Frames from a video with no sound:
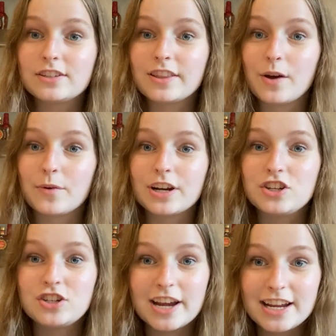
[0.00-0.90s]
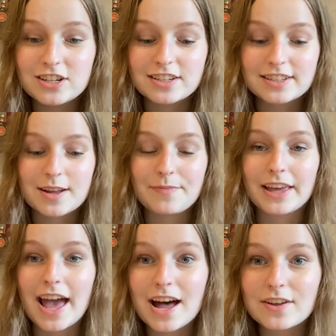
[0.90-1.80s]
so they want to change it to
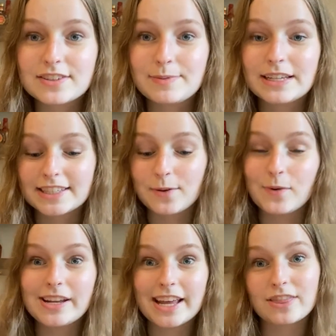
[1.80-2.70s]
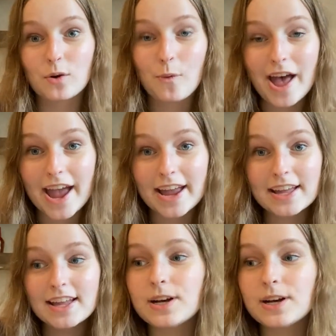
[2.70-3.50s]
something else because they want to get their way.